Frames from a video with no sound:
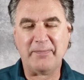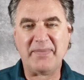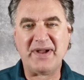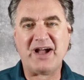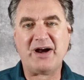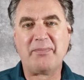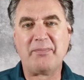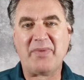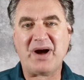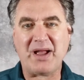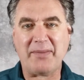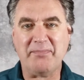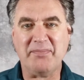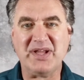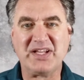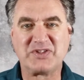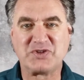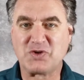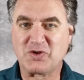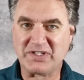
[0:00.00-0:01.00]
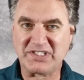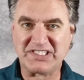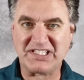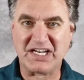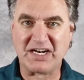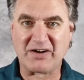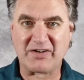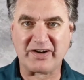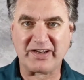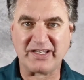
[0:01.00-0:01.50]
about my mentor,
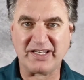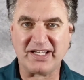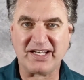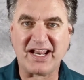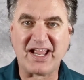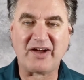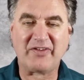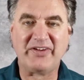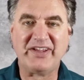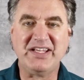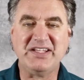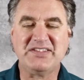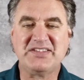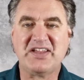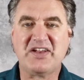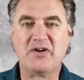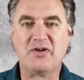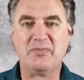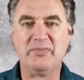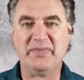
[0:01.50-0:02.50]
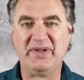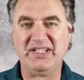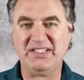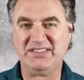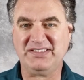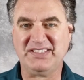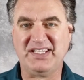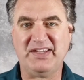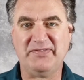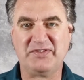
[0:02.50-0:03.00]
Darren, and how he's helped
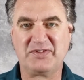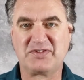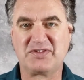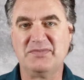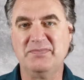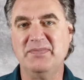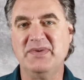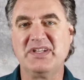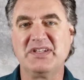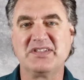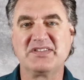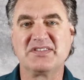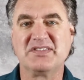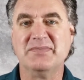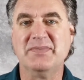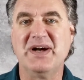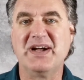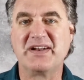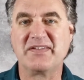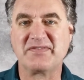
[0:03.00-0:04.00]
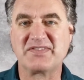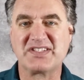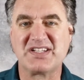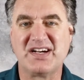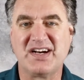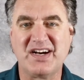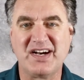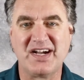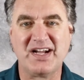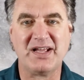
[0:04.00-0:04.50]
me save a tremendous amount of
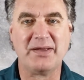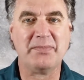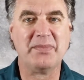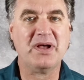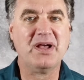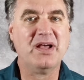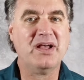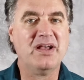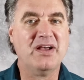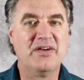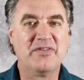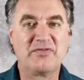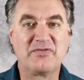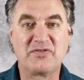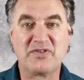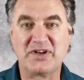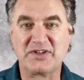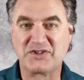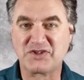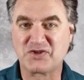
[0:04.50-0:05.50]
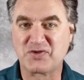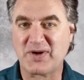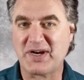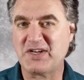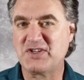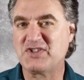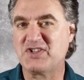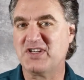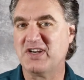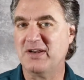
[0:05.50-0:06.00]
time,
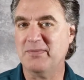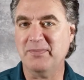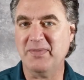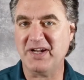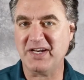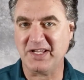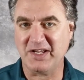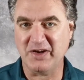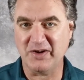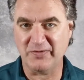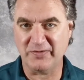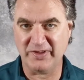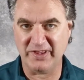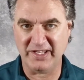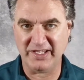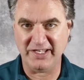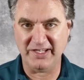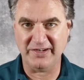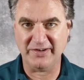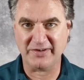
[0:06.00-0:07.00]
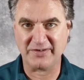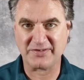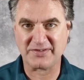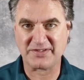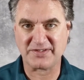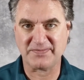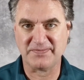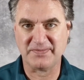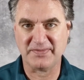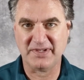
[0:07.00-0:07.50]
frustration and money over the
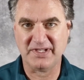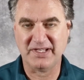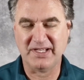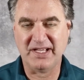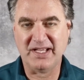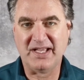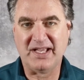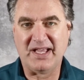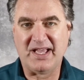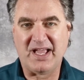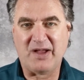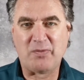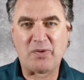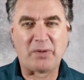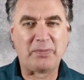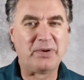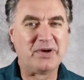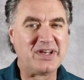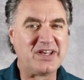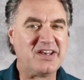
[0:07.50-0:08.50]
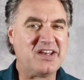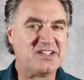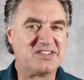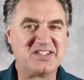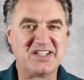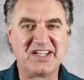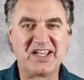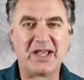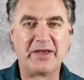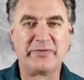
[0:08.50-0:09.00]
years. And while putting
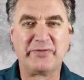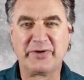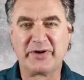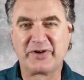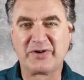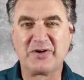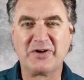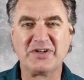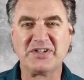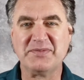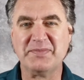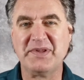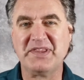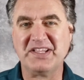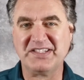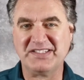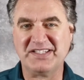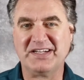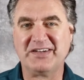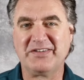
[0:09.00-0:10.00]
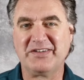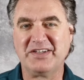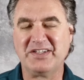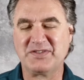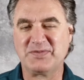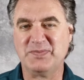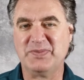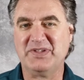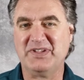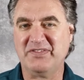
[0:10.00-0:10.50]
this together, it occurred to me that
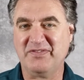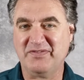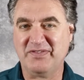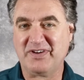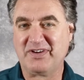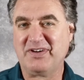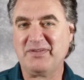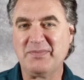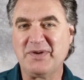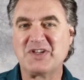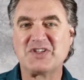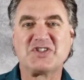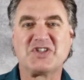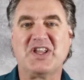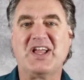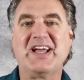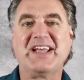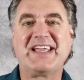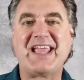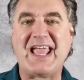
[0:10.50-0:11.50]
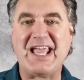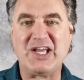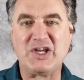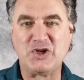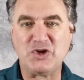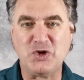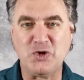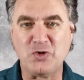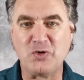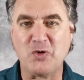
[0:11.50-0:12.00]
Darren has been very much like a
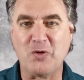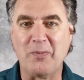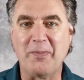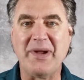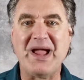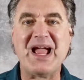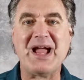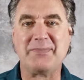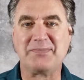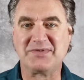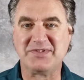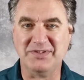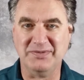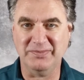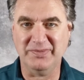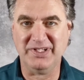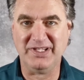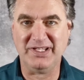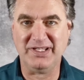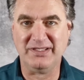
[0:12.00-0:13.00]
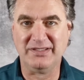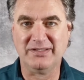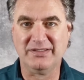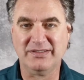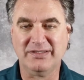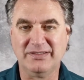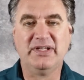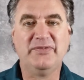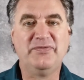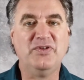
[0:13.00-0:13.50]
Google map to me.
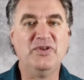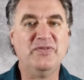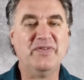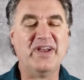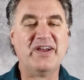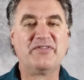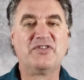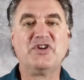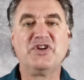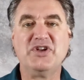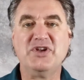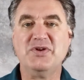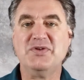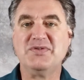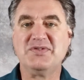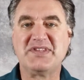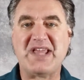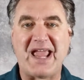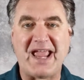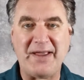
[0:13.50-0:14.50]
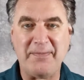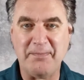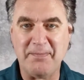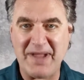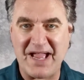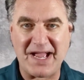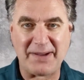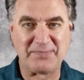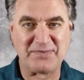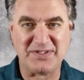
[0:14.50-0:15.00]
If you've ever used a
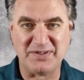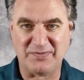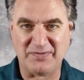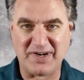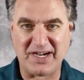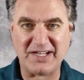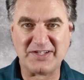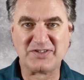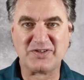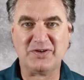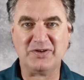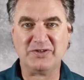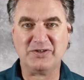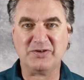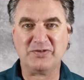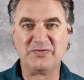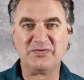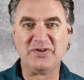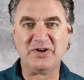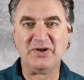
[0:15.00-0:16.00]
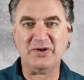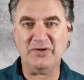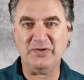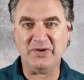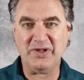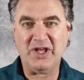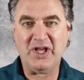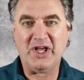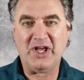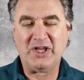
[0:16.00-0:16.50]
map device on your
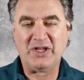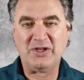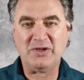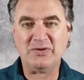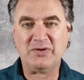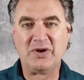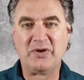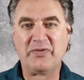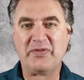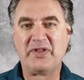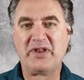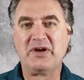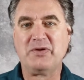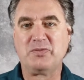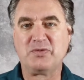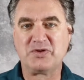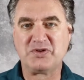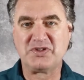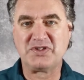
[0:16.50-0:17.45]
phone, you know that it